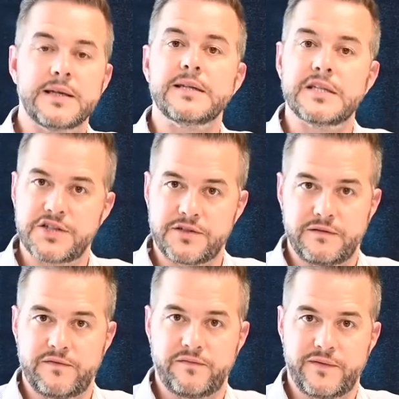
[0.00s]

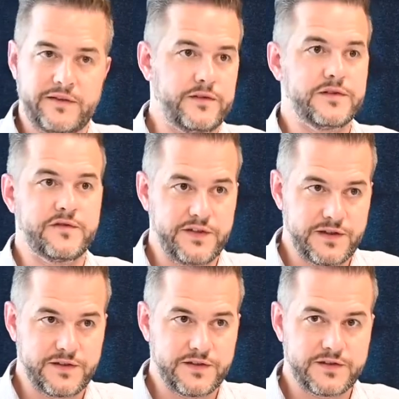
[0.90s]
additional levels of
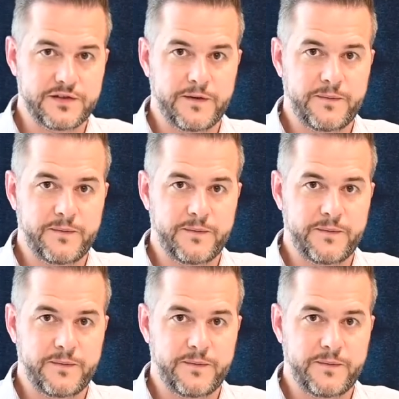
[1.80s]
filters